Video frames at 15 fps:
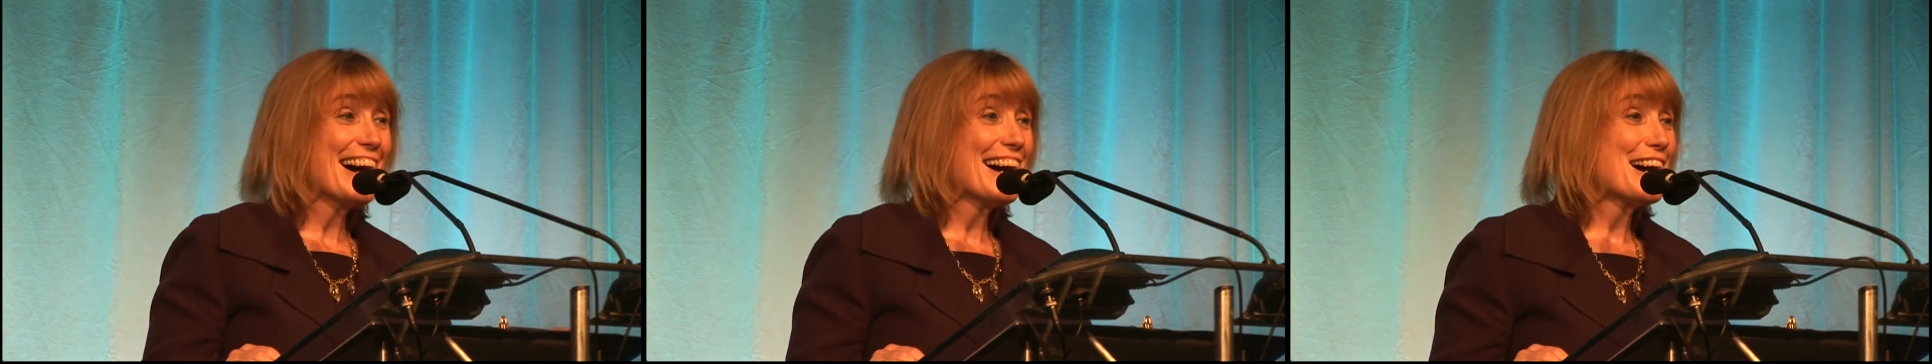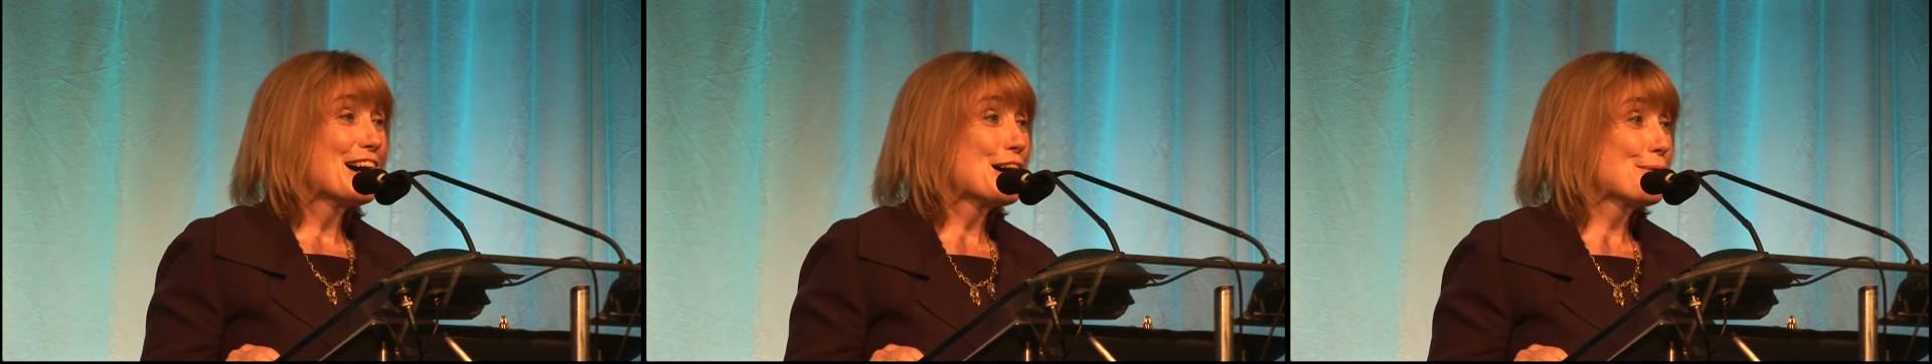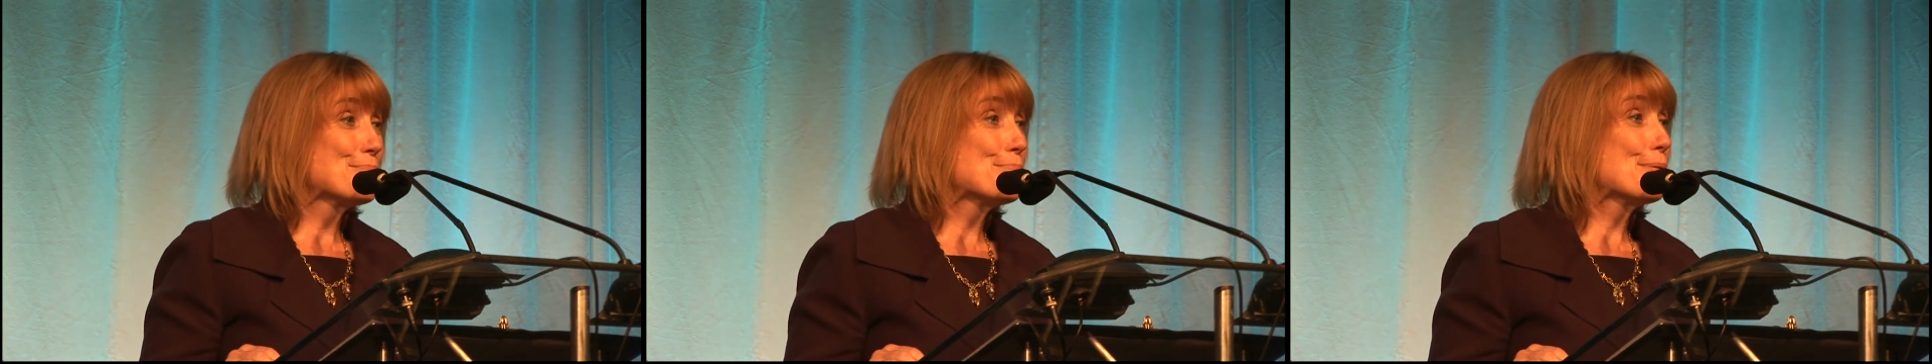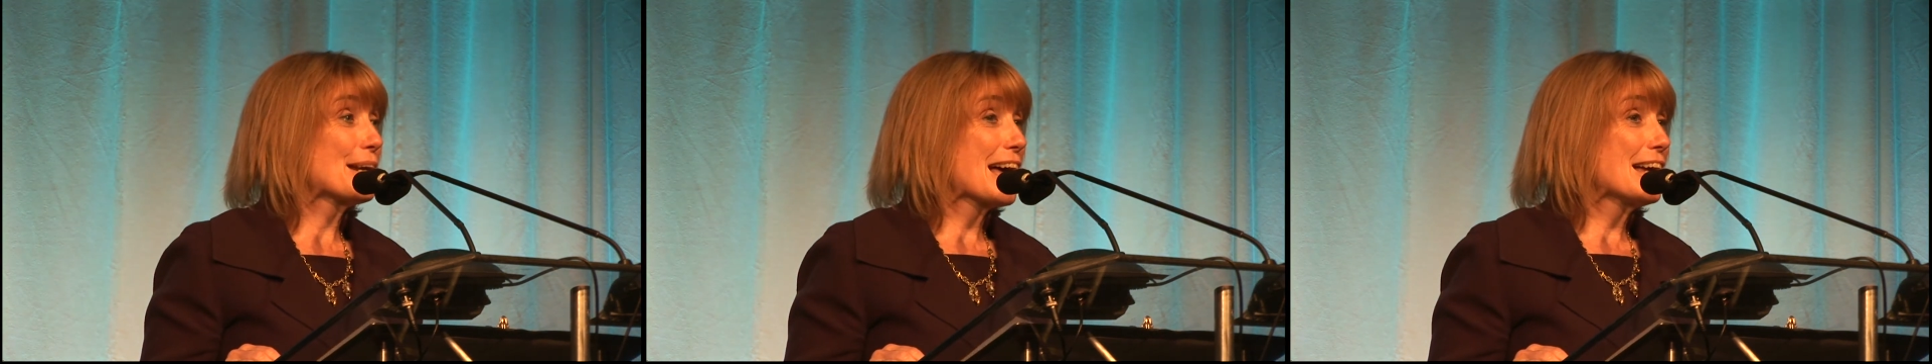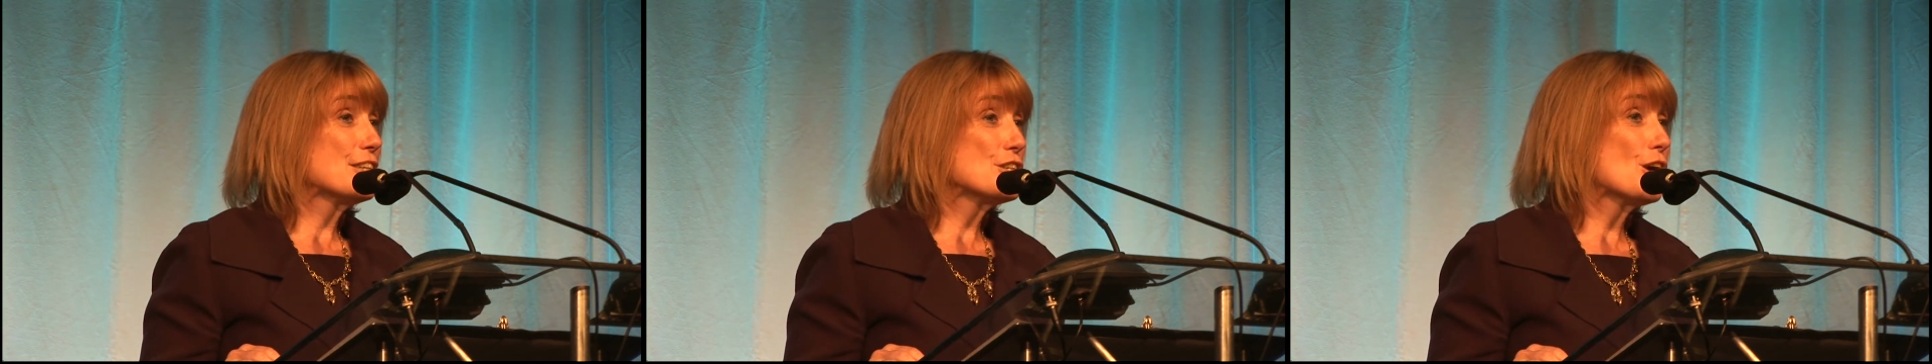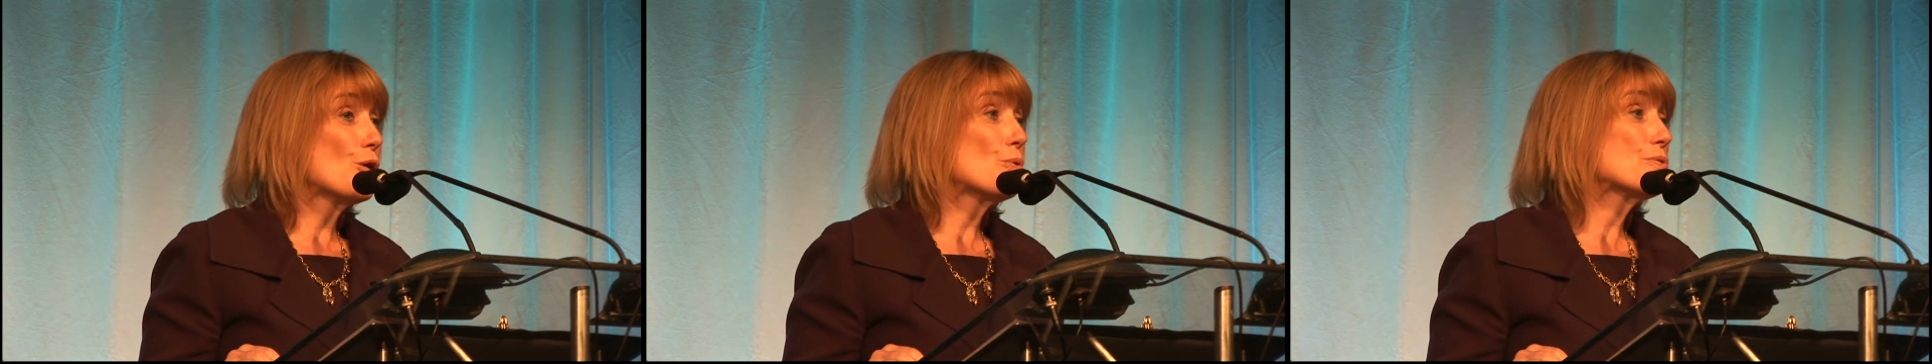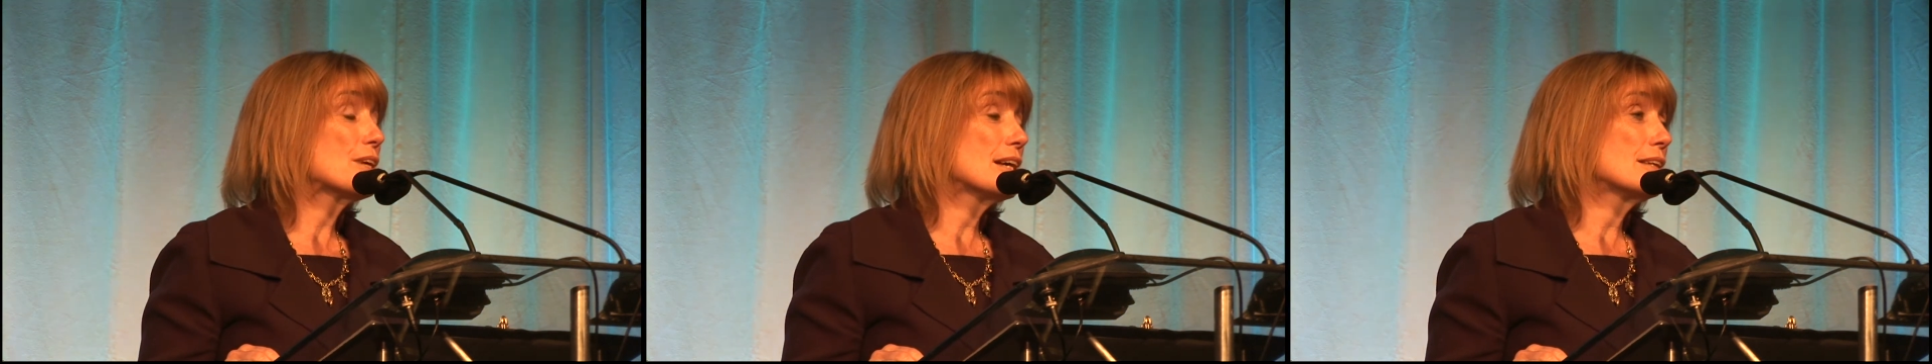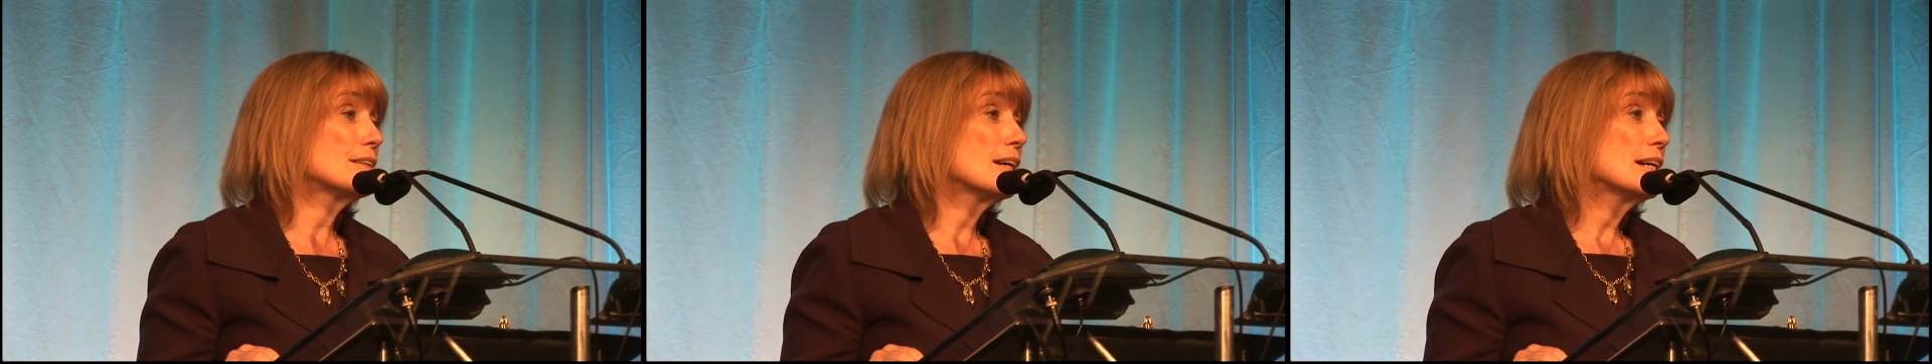but I know
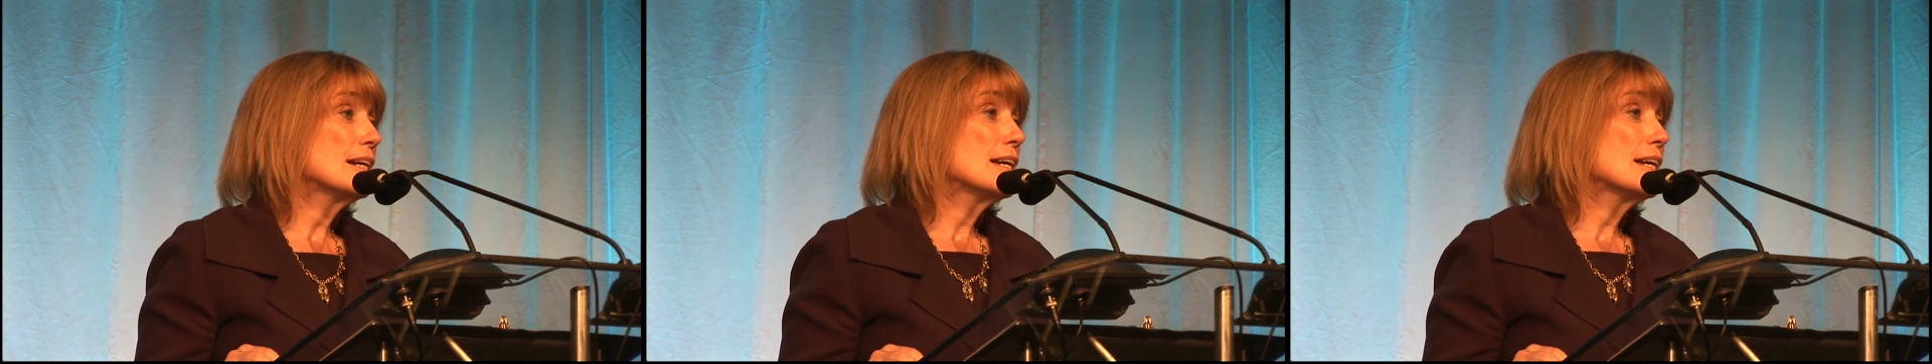that